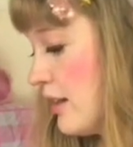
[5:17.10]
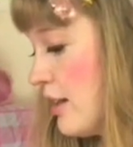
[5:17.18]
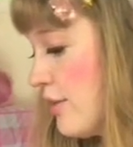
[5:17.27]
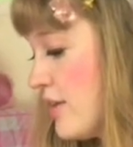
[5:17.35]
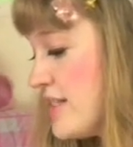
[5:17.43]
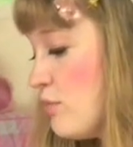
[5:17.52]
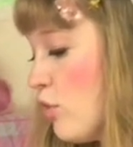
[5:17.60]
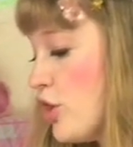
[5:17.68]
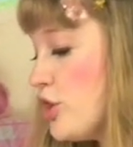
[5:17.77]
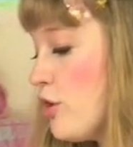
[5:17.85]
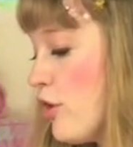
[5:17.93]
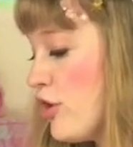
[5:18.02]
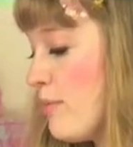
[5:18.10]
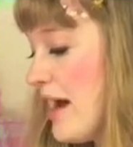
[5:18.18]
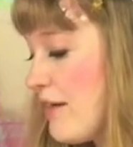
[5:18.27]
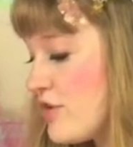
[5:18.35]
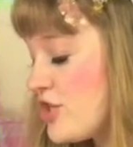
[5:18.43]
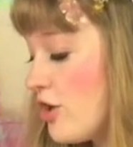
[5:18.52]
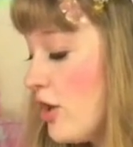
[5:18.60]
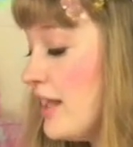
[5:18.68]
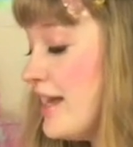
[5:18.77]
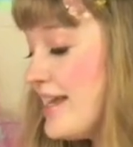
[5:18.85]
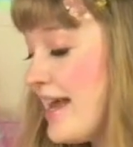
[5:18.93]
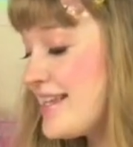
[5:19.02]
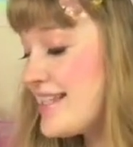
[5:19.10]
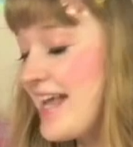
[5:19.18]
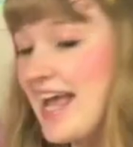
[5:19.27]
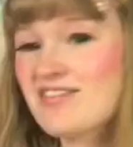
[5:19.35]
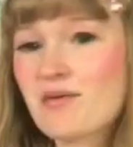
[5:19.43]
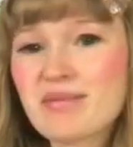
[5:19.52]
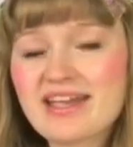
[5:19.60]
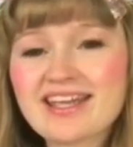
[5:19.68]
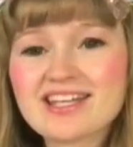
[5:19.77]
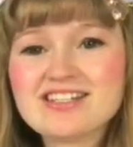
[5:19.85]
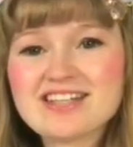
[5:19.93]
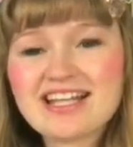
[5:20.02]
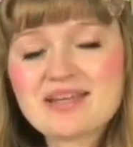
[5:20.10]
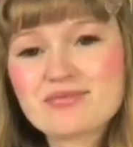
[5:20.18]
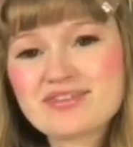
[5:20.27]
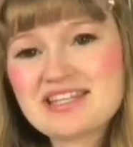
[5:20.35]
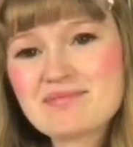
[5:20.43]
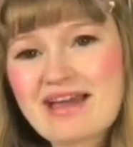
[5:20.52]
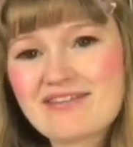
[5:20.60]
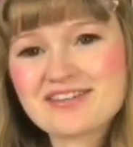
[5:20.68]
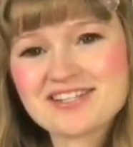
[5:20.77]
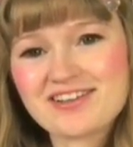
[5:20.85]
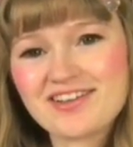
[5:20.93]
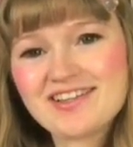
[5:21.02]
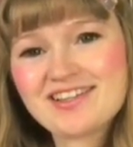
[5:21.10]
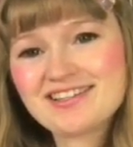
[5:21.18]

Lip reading: 31. You own a parasol. Yes, I have a pink angelic pretty parasol.